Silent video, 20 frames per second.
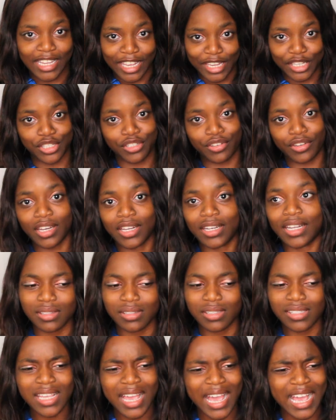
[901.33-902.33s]
Nigeria.
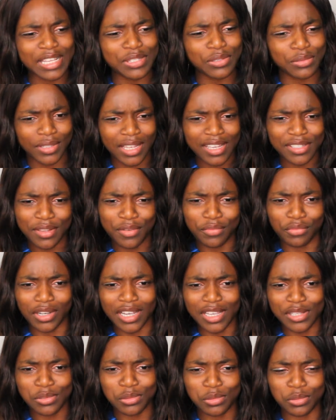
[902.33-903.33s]
This it high school? That's not even
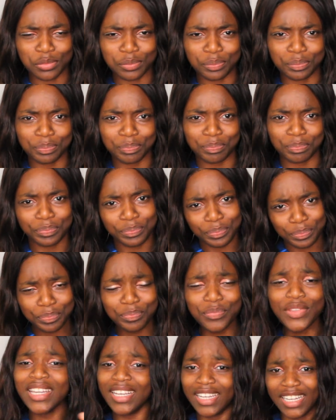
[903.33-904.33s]
high school.
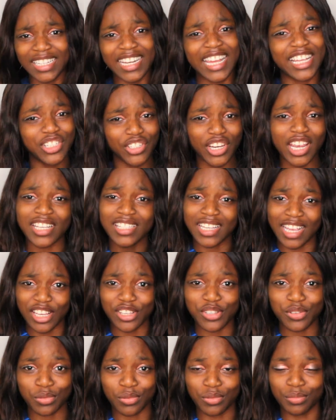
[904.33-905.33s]
In Nigeria it's high
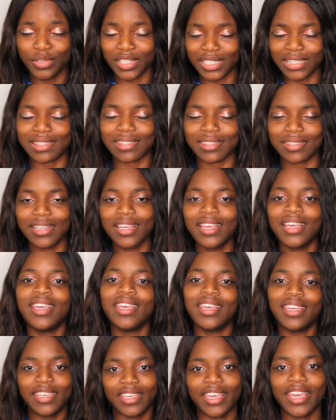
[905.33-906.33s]
school, but
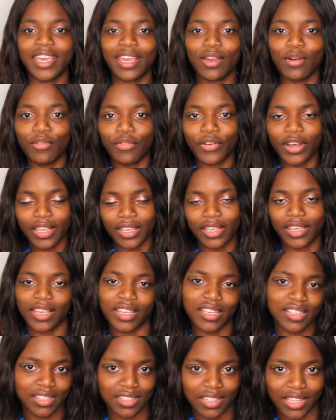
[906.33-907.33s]
here over
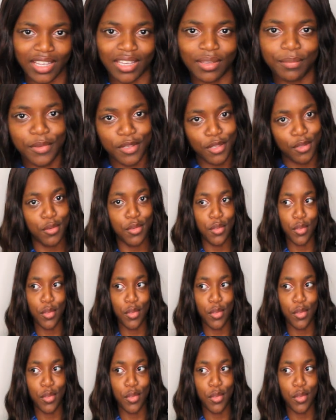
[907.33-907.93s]
here is like middle